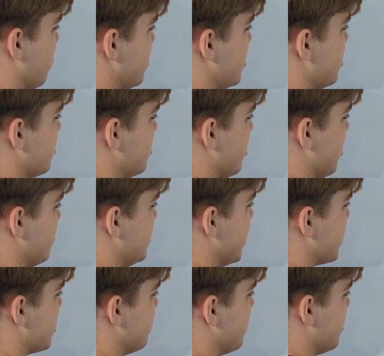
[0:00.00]
which is
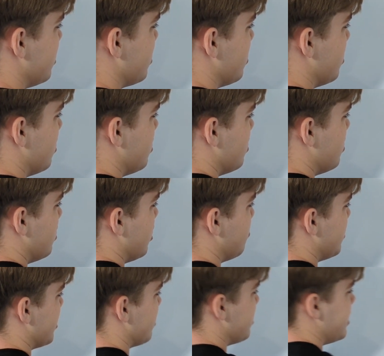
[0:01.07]
objectively
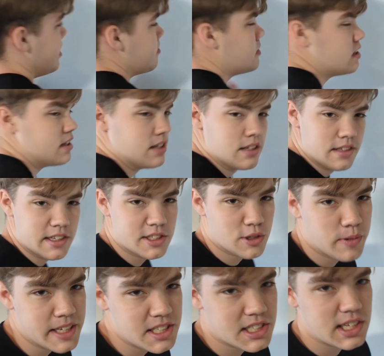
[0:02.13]
a better name than
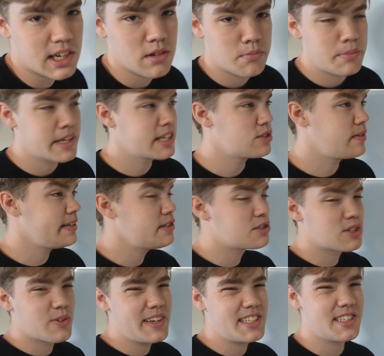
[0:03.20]
squeeze theorem, because we
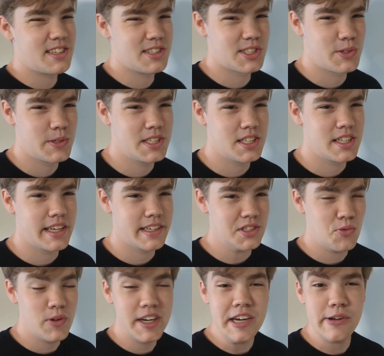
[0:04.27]
use squeeze in all sorts of
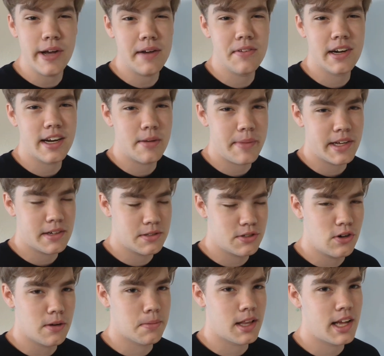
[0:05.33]
things. When are you ever going to be able
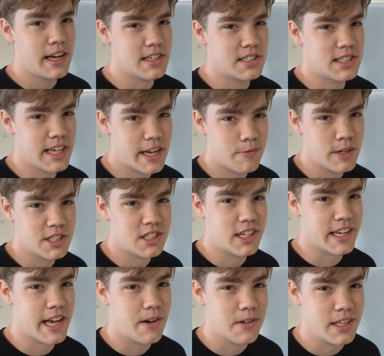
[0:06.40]
to apply a sandwich
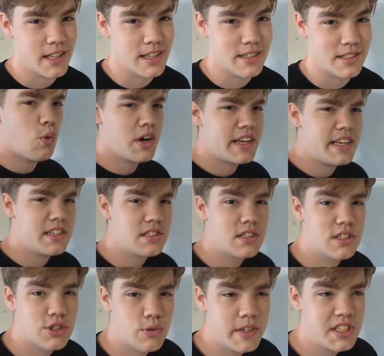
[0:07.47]
to calculus? What is
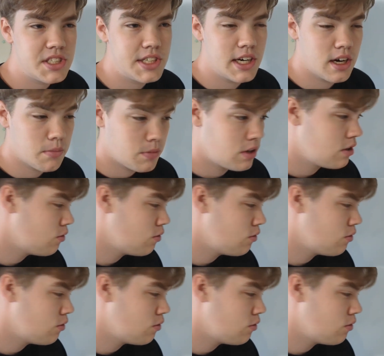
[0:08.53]
the squeeze theorem?